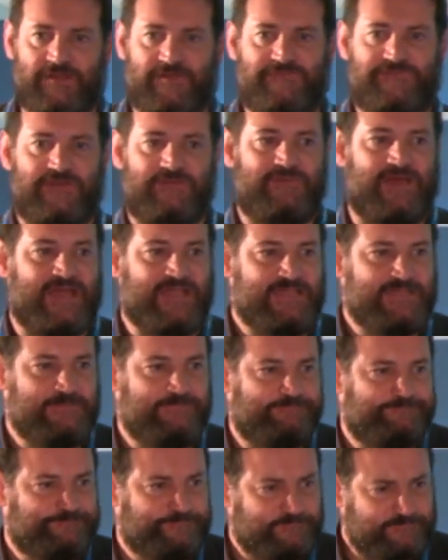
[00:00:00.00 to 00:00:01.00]
a feedback,
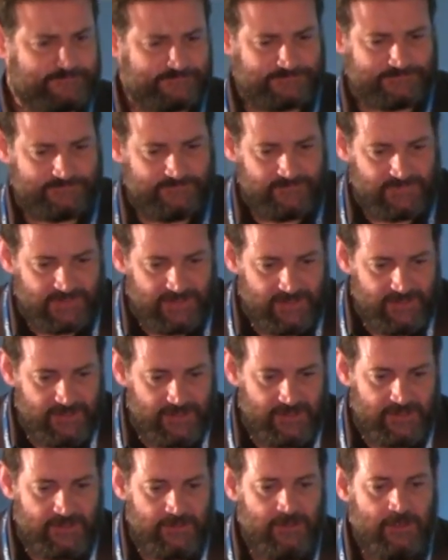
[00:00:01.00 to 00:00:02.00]

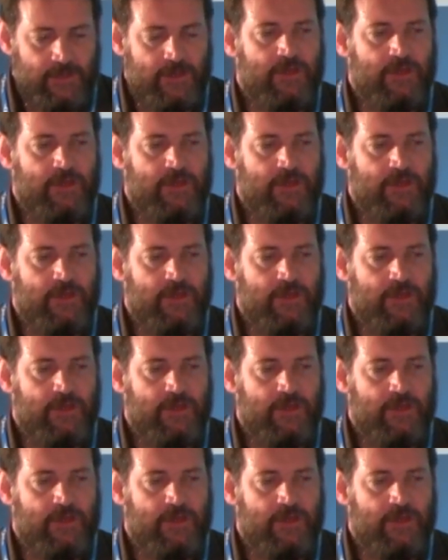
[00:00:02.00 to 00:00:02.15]
uh,